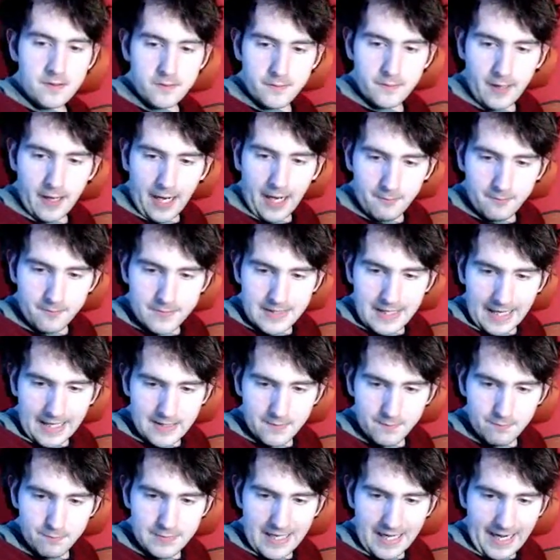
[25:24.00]
Yeah,
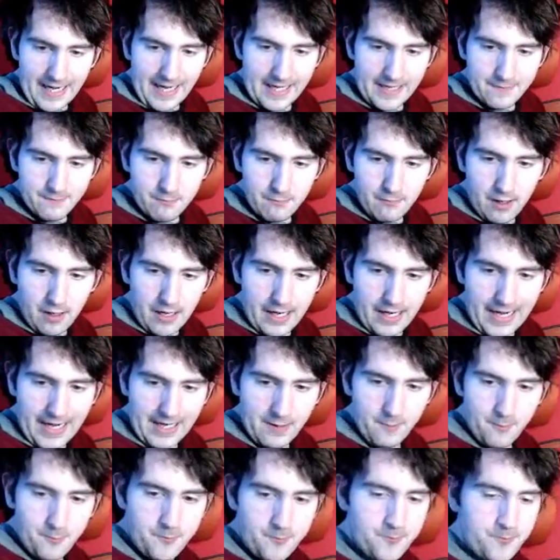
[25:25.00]
that is
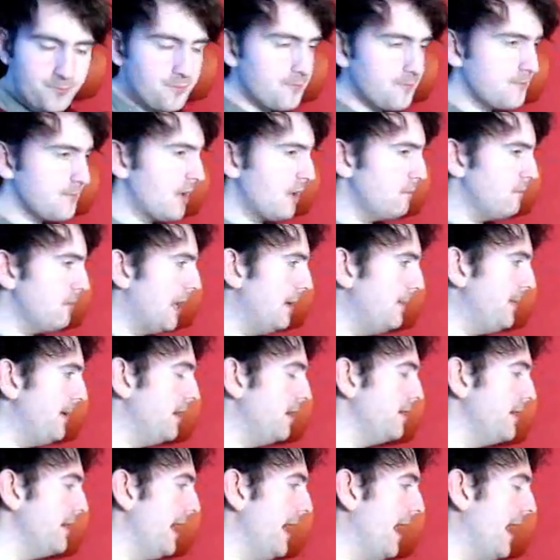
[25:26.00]
my
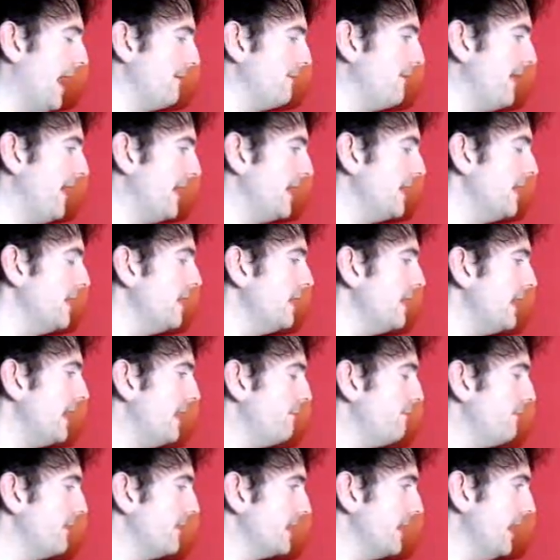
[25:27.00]
opinion on it. I think
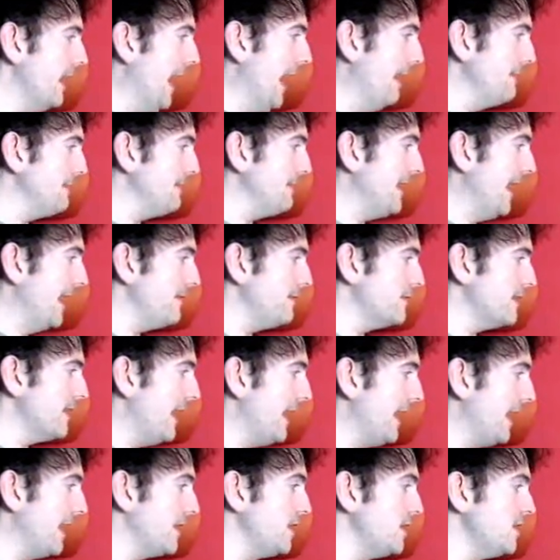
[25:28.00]
if we're going to have a name
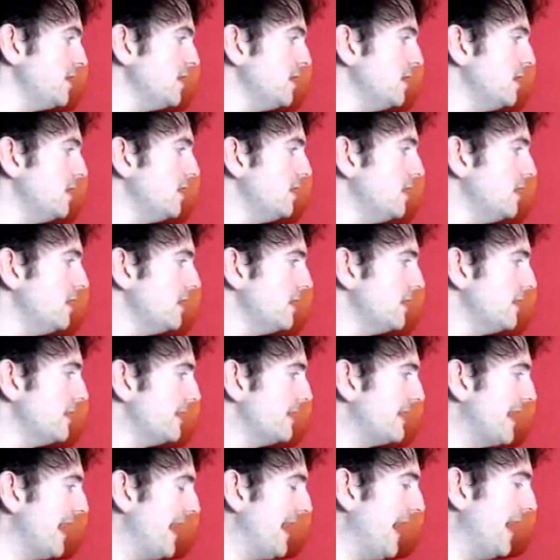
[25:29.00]
change,
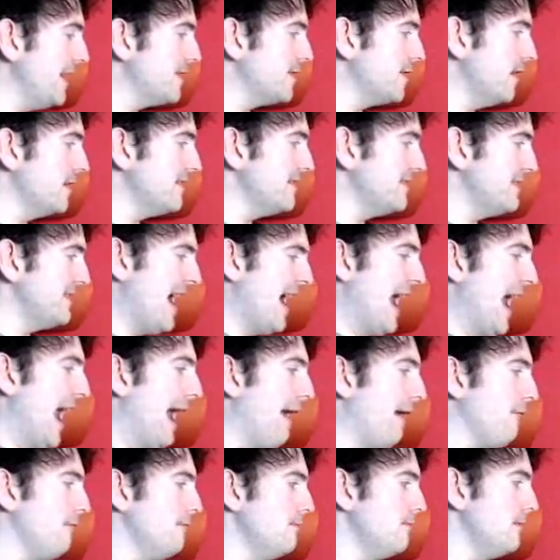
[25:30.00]
get it done
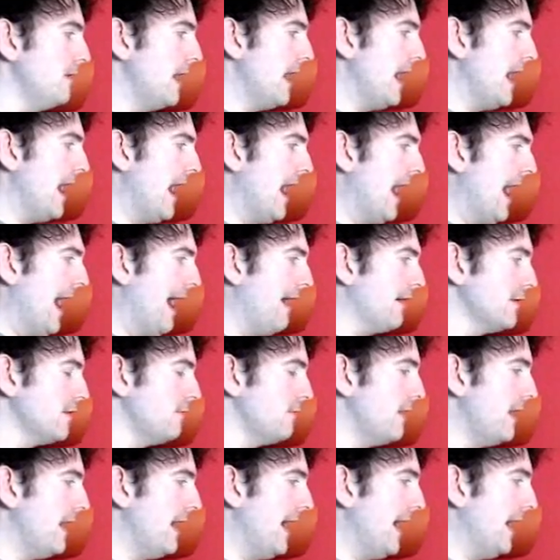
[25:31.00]
now, out of
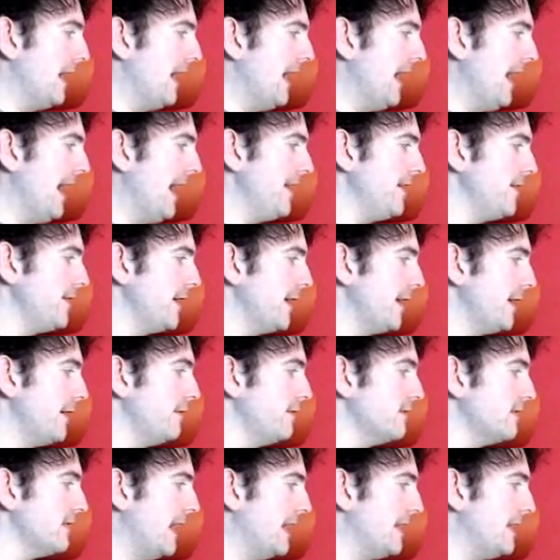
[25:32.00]
the way, in
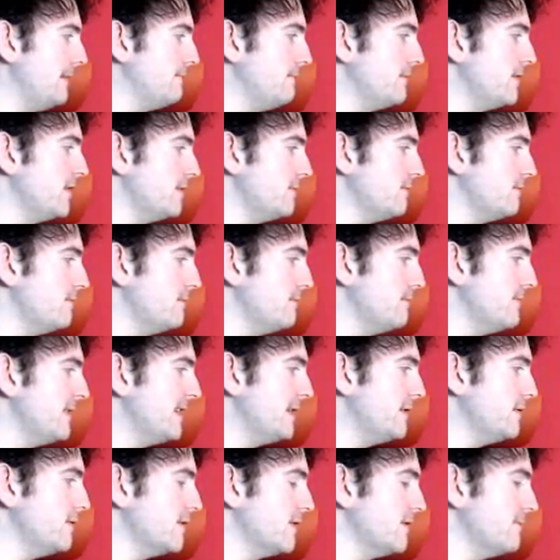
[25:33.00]
use, and then we
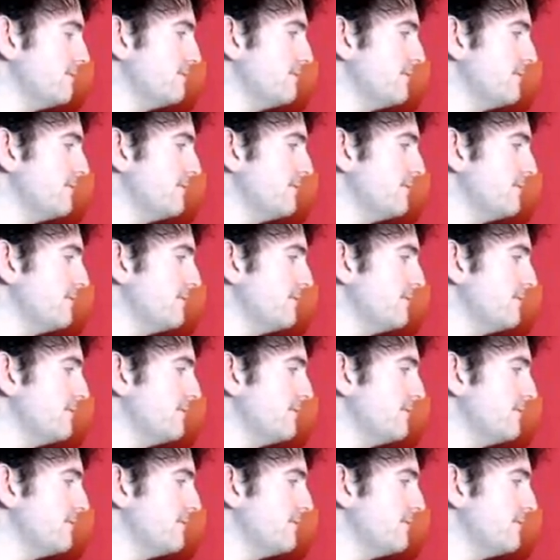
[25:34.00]
could all